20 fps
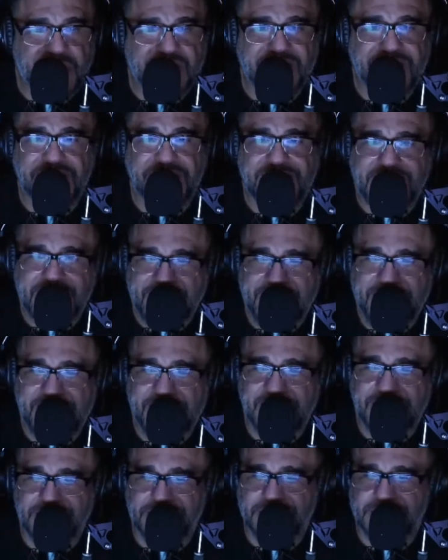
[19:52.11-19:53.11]

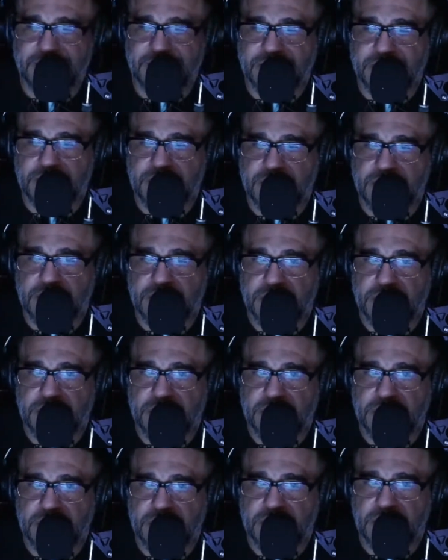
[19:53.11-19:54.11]
leggings.
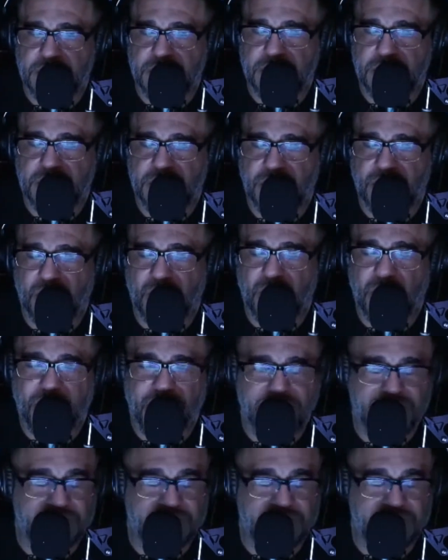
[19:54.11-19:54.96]
What?